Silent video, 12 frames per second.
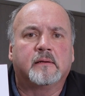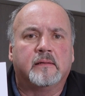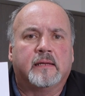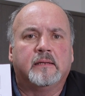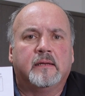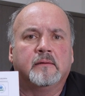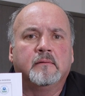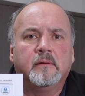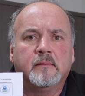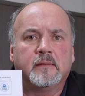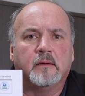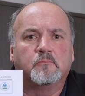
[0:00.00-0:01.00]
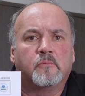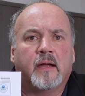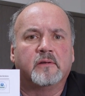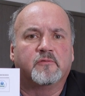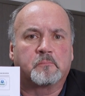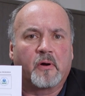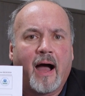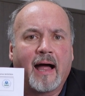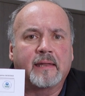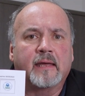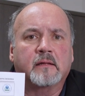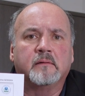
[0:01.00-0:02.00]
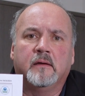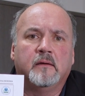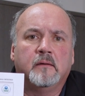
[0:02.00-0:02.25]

cleaning, getting rid of product.